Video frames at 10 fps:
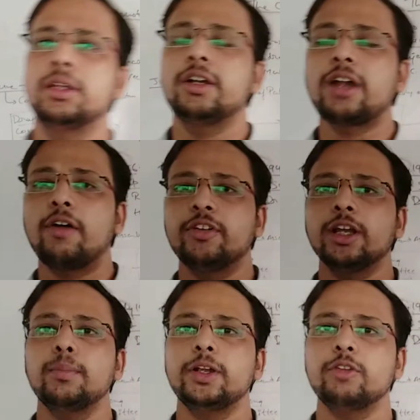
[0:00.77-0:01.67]
the
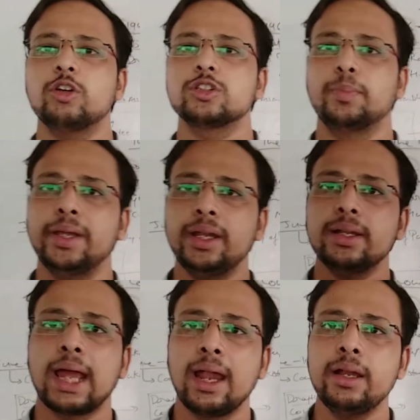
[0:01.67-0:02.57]
drafting committee was
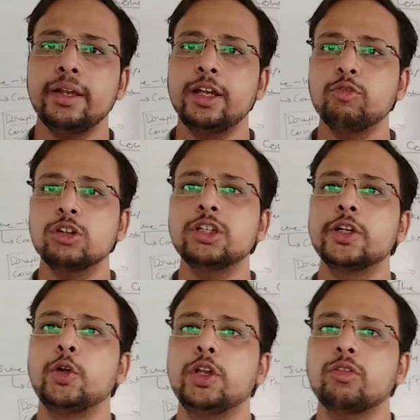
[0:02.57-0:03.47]
made and it was
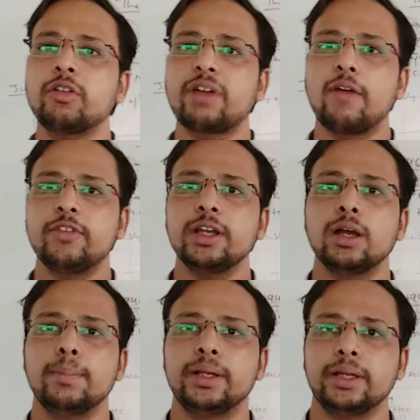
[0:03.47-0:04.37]
the duty of the
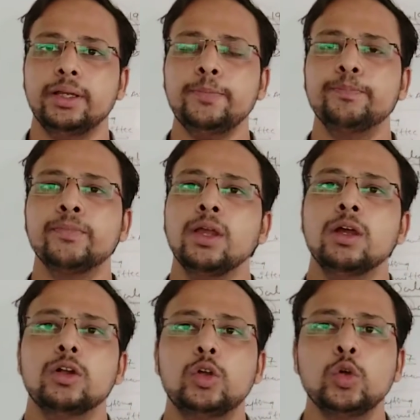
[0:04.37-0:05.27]
drafting committee
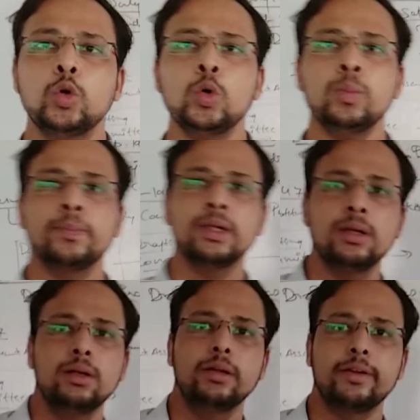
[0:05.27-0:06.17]
to
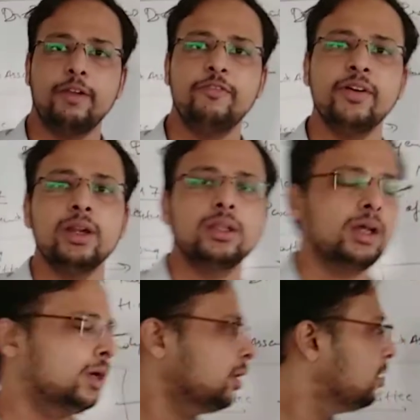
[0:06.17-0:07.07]
refer
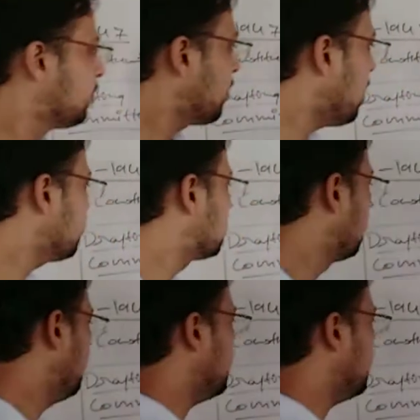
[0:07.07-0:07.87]
the drafts